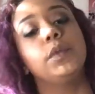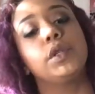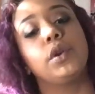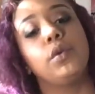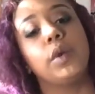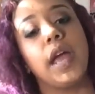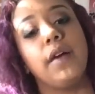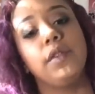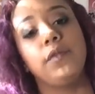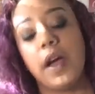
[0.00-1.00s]
So we
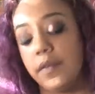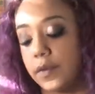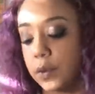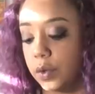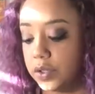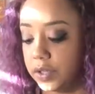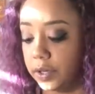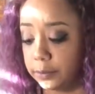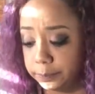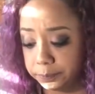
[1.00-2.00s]
have the Five of Swords
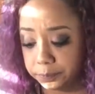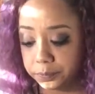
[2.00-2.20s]
here